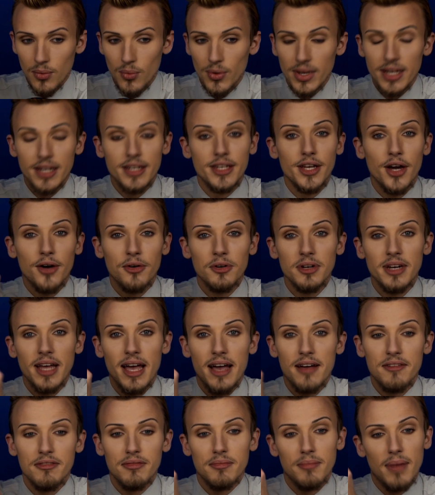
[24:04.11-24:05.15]
we don't
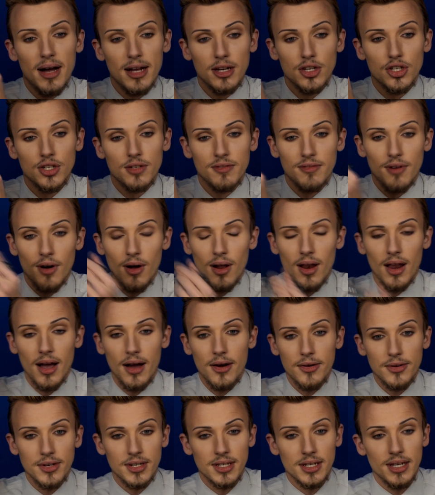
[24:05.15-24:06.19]
have much
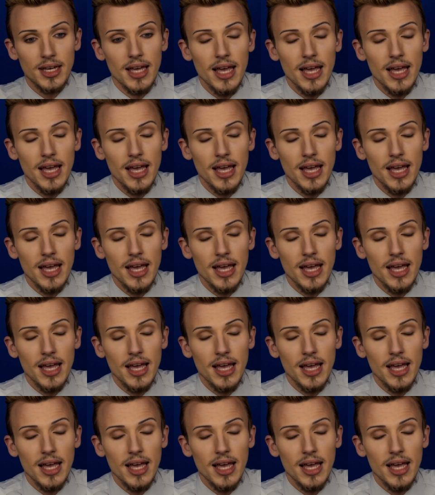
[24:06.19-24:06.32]
fallout.